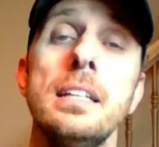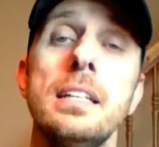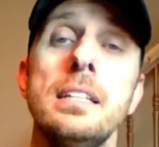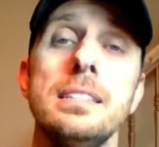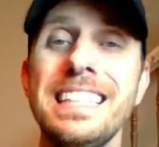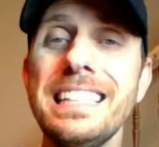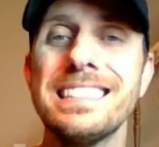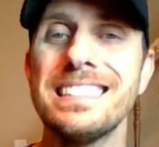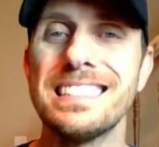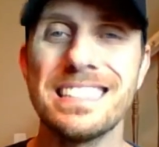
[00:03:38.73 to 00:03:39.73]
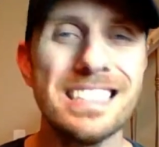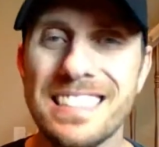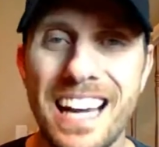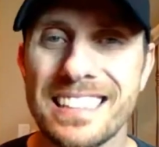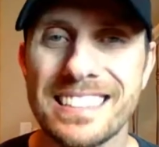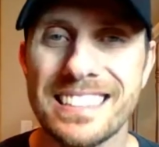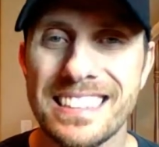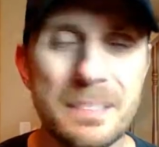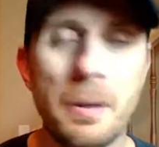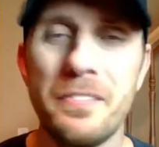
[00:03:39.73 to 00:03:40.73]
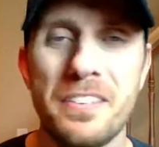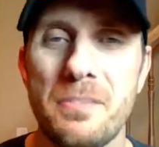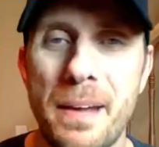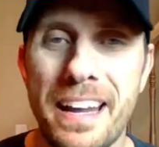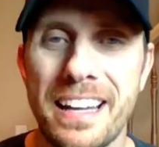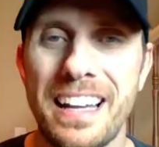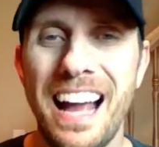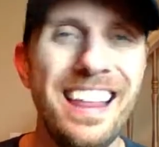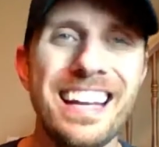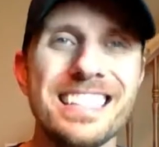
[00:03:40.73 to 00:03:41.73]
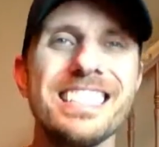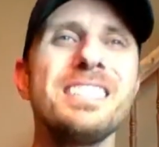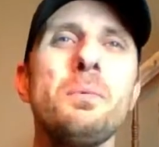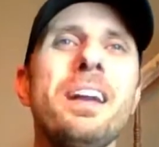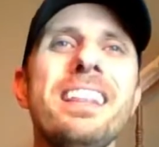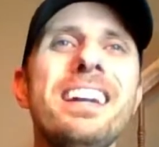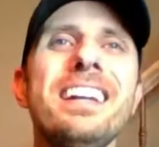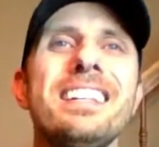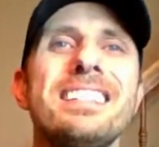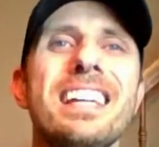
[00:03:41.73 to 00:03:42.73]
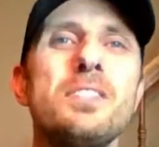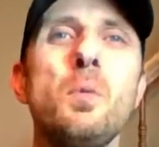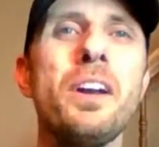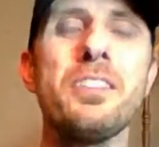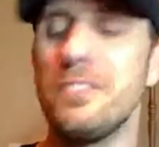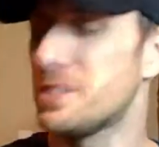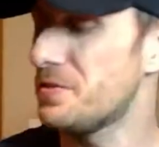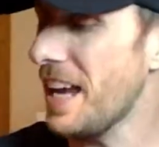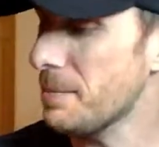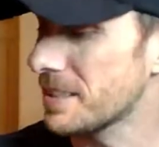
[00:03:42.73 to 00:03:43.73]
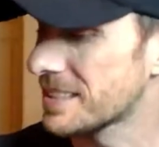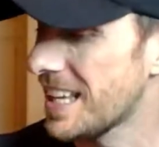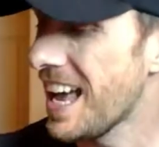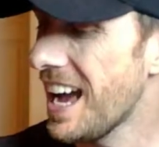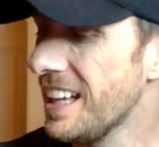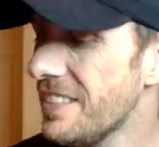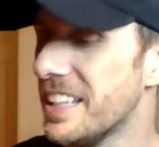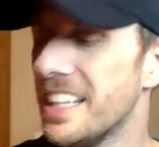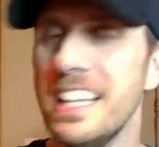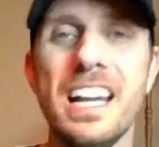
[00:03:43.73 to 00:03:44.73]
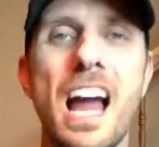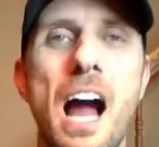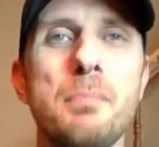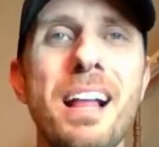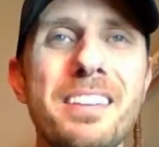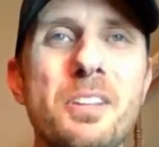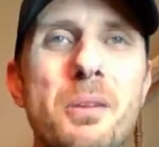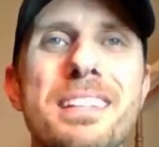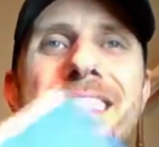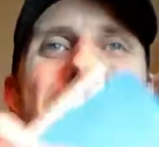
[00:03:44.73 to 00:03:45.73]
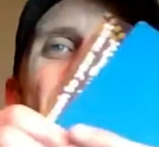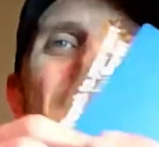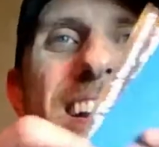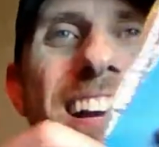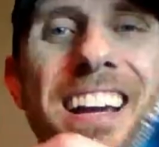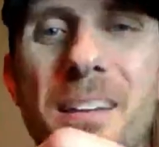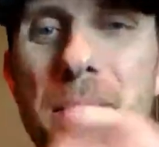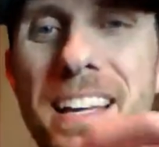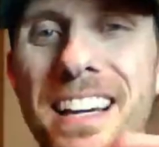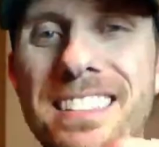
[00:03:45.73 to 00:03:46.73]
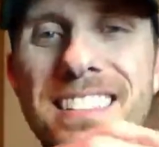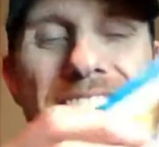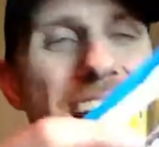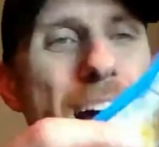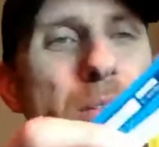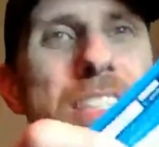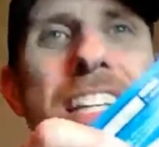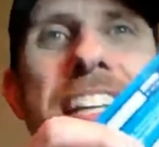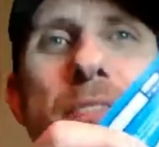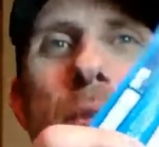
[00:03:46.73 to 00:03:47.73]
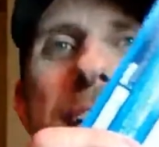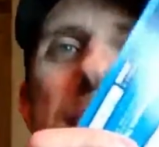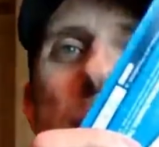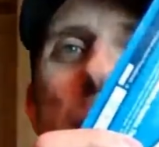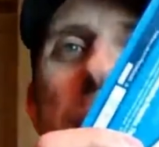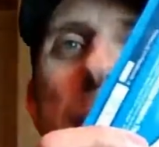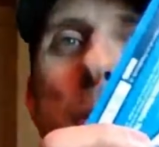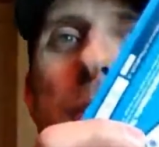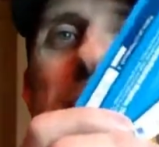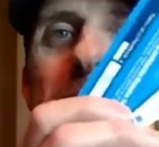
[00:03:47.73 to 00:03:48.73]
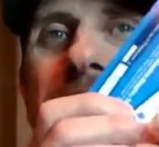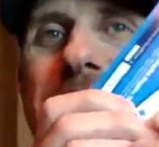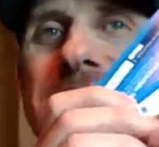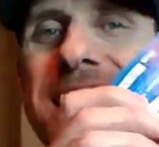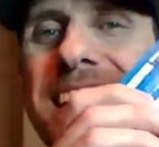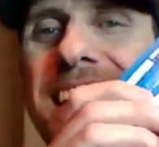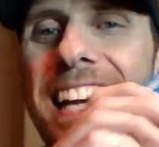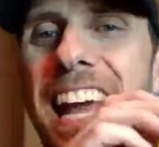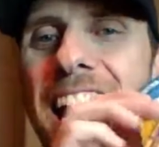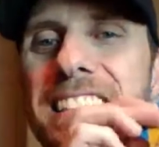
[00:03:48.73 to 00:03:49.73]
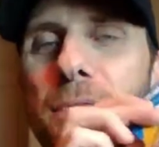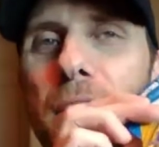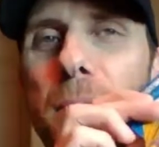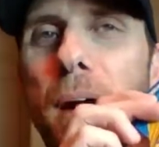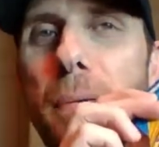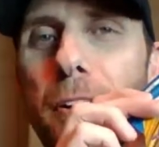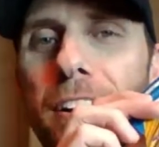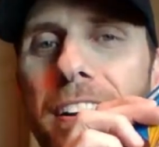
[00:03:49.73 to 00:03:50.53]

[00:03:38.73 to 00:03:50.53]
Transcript: It's decent. It's good size. It's perfect for me. I like it just the way that it is. It's wonderful. It's fabulous. I love it. I'm glad that nobody's here because I was going to give away some freaking movie tickets and some free popcorn.